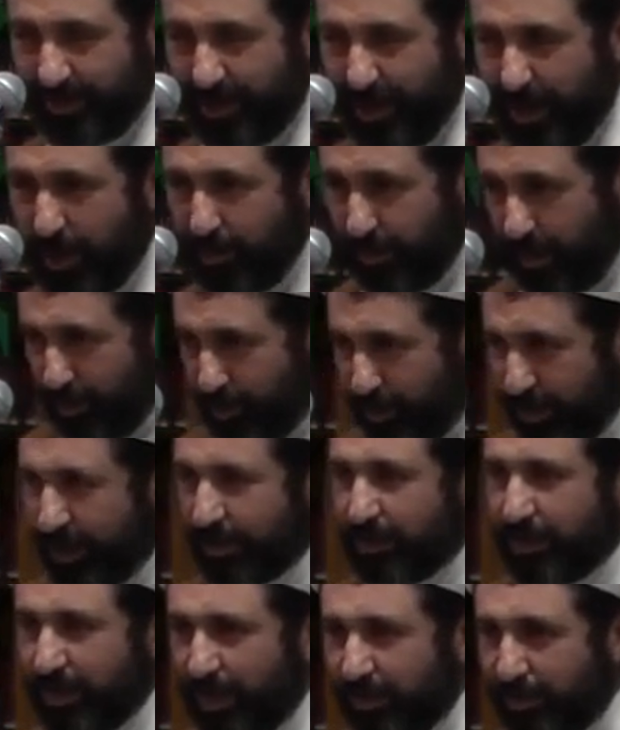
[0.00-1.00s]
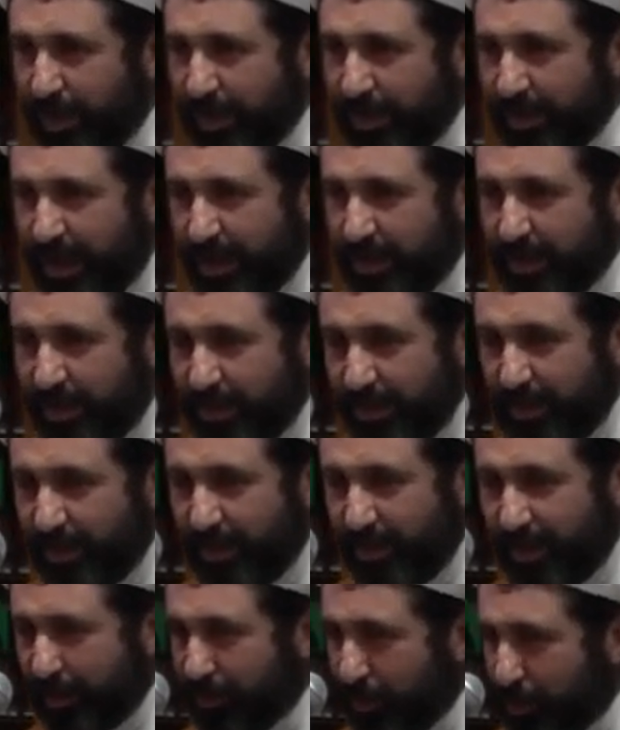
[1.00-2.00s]
I want to get rid of my sadness.
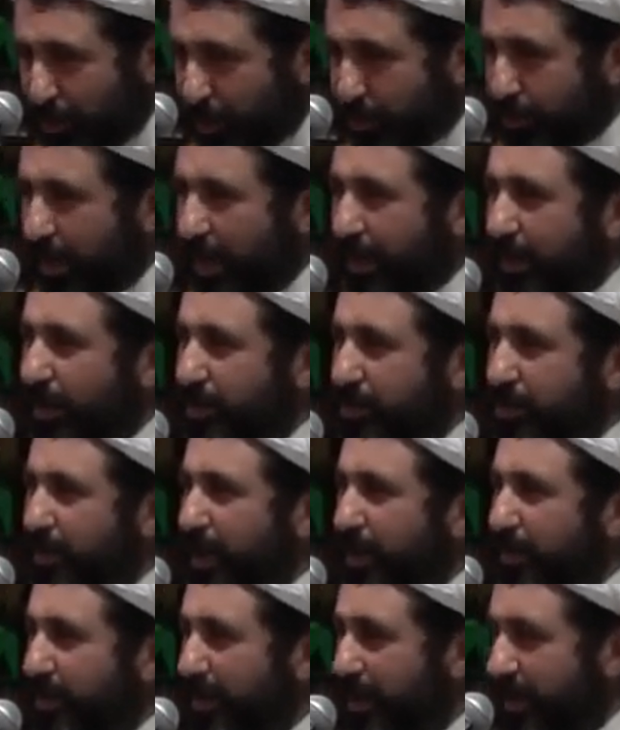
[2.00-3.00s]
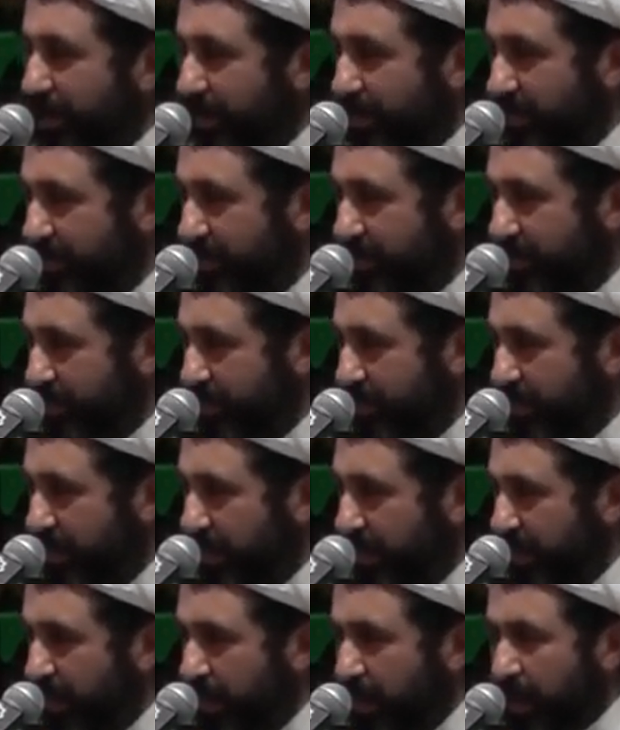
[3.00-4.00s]
Let me talk to Allah subhanahu wa ta'ala.
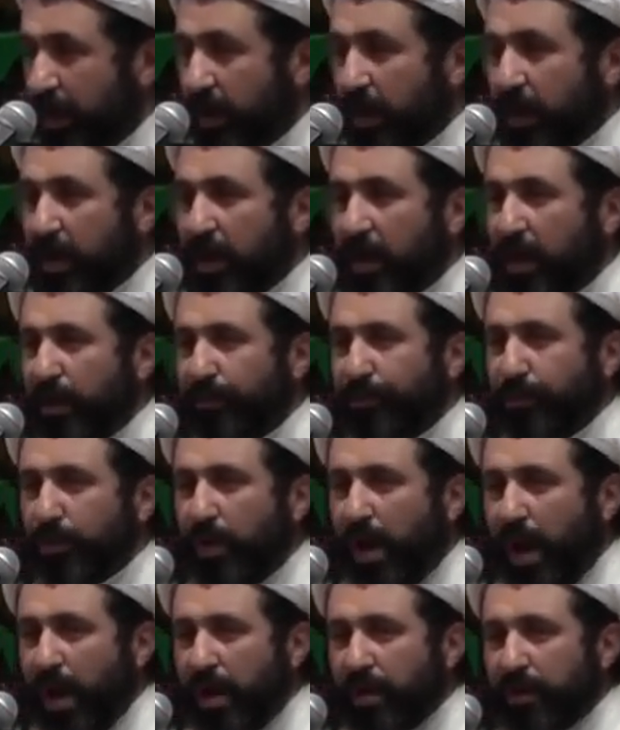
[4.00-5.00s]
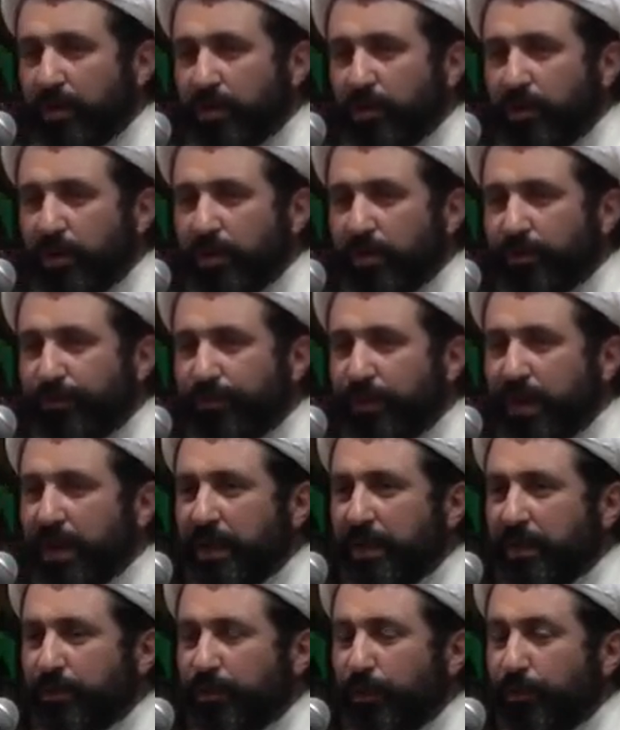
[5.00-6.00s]
If
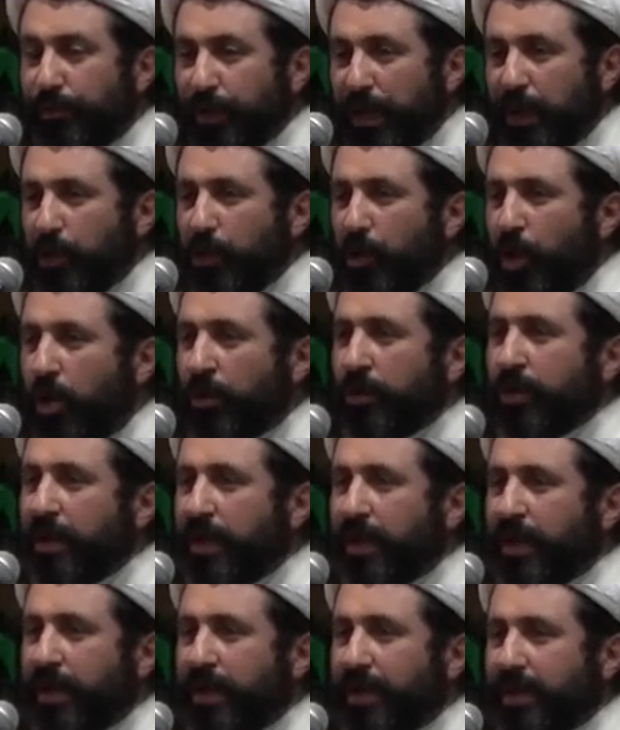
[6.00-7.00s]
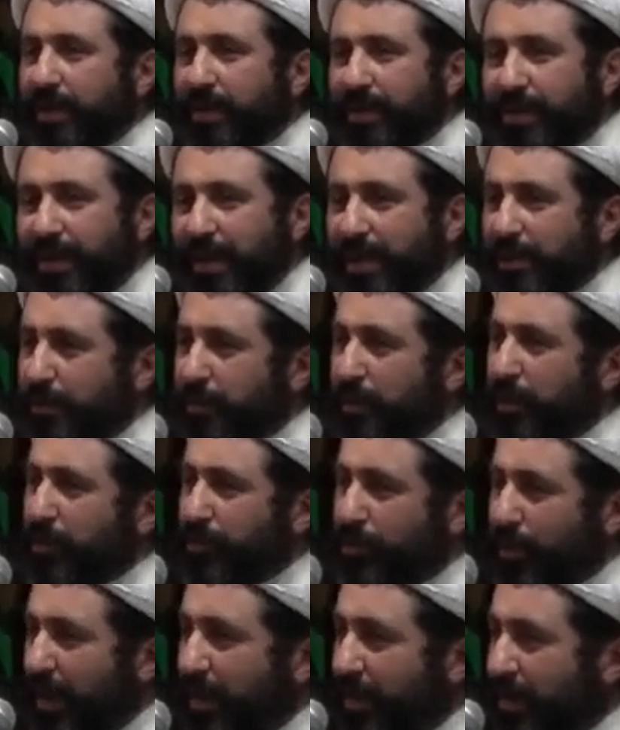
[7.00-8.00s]
you feel lonely, speak
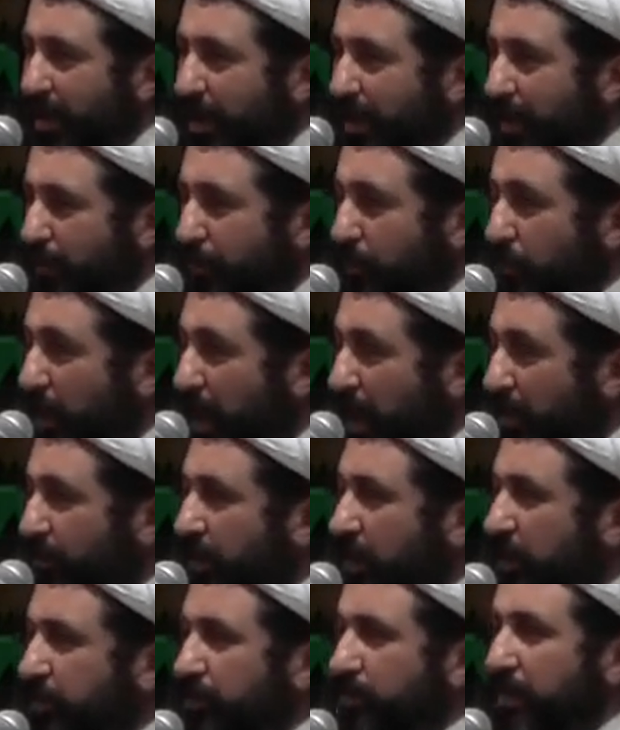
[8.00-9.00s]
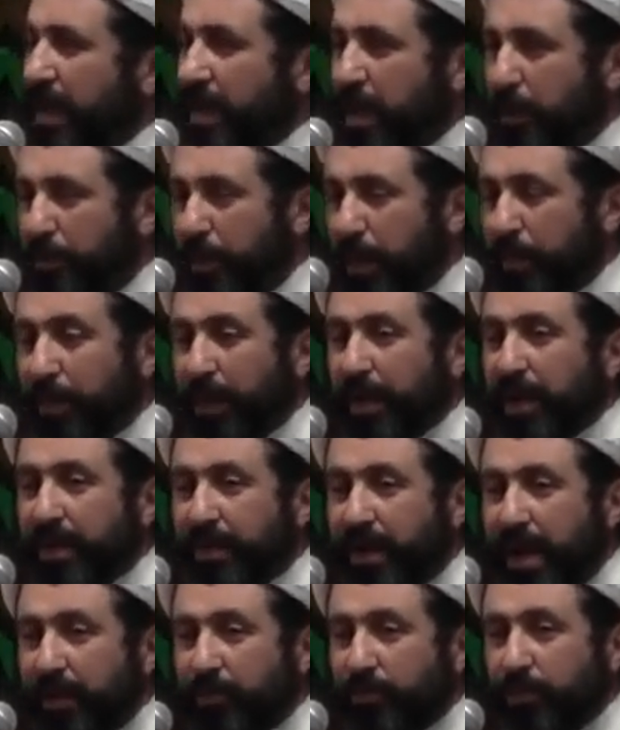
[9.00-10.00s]
to Allah. If you are with many people
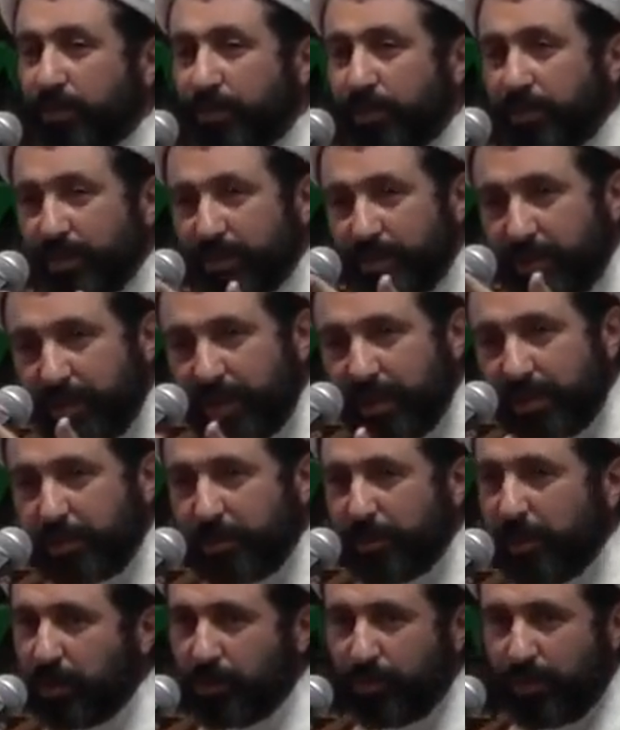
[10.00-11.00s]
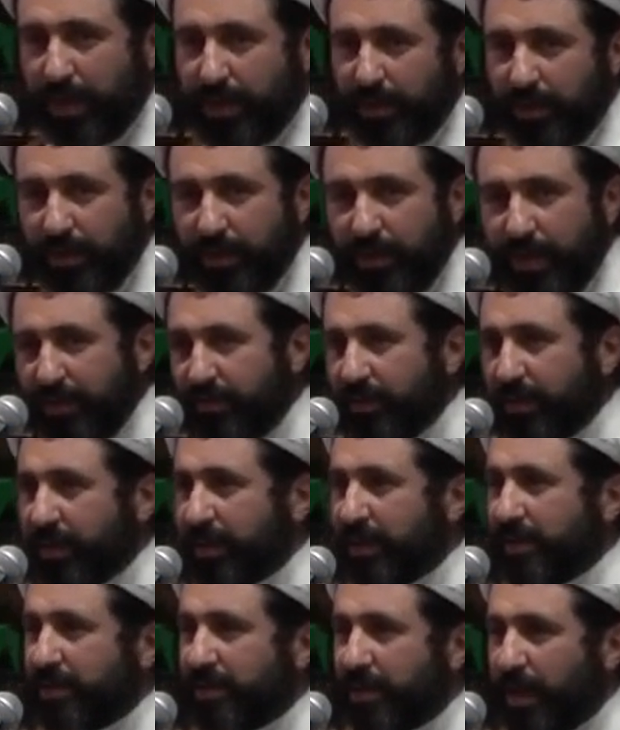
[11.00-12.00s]
around you, speak to Allah.
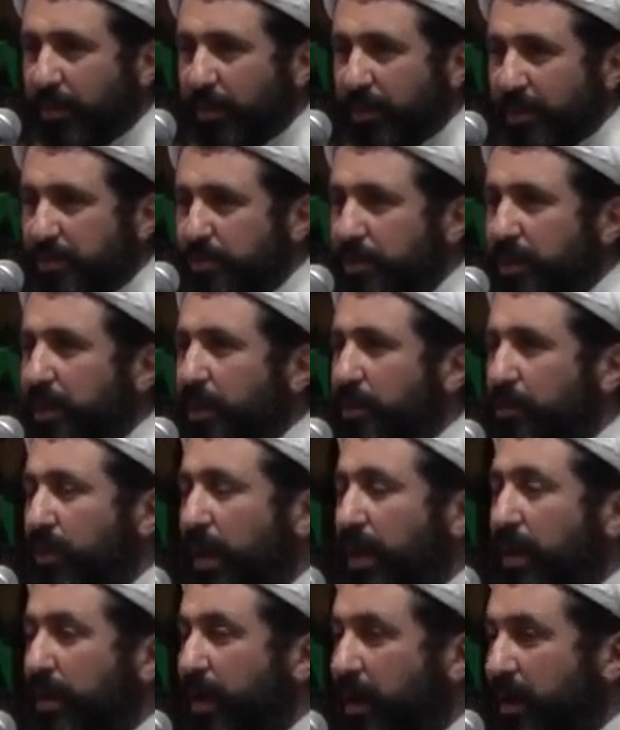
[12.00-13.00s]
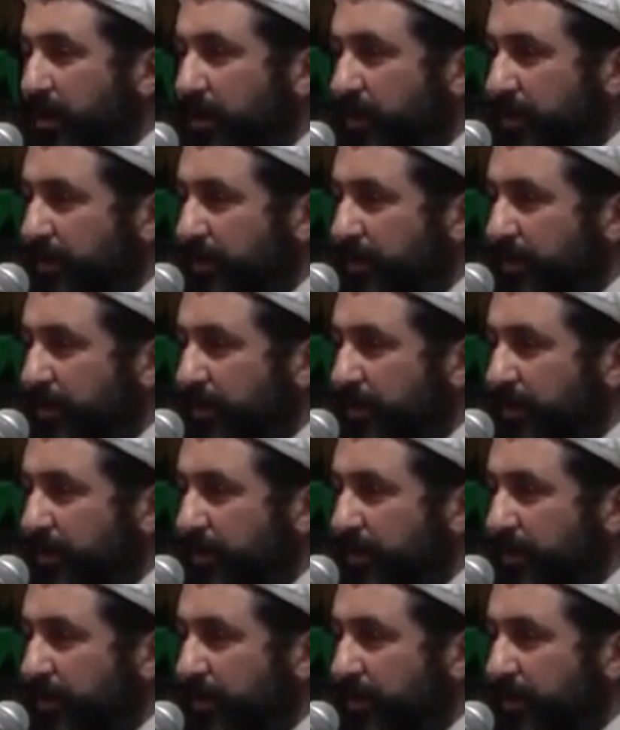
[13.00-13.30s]
Never stop speaking to Allah.